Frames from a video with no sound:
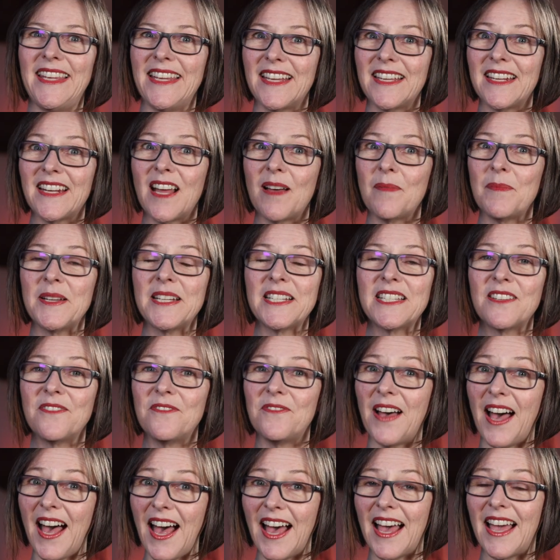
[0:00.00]
economic
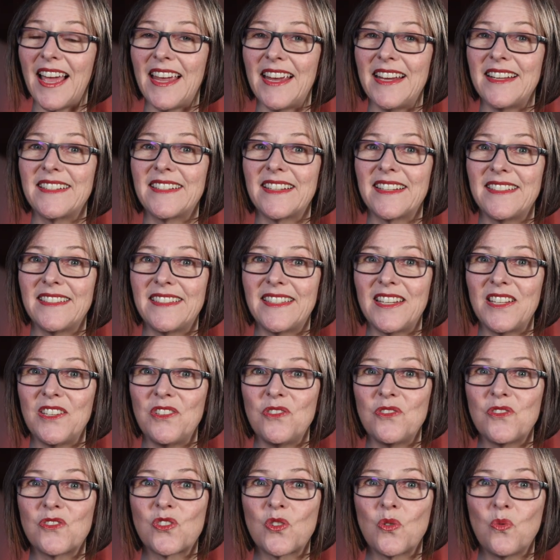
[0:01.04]
divide
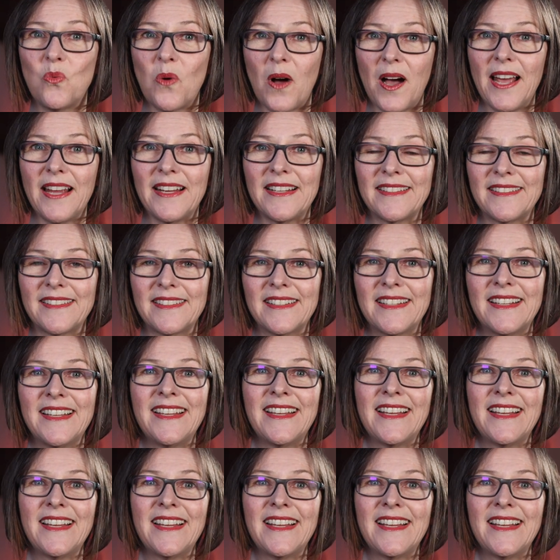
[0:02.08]
continues to widen